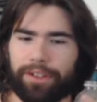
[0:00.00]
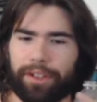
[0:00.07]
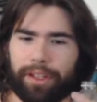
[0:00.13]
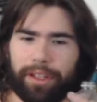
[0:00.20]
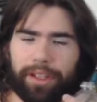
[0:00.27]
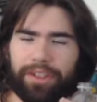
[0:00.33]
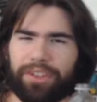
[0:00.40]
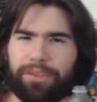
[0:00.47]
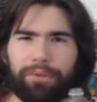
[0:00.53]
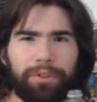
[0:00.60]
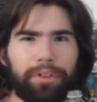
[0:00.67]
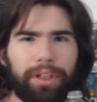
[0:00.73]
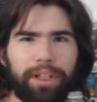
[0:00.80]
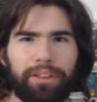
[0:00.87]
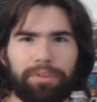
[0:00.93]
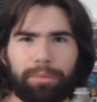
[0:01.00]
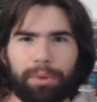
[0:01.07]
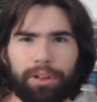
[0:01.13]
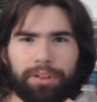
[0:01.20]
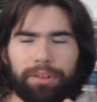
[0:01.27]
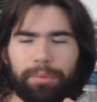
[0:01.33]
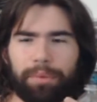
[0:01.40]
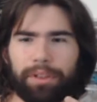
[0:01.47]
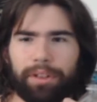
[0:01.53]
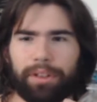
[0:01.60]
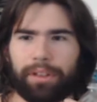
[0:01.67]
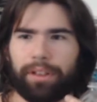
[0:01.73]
I guess, in real life, possibly.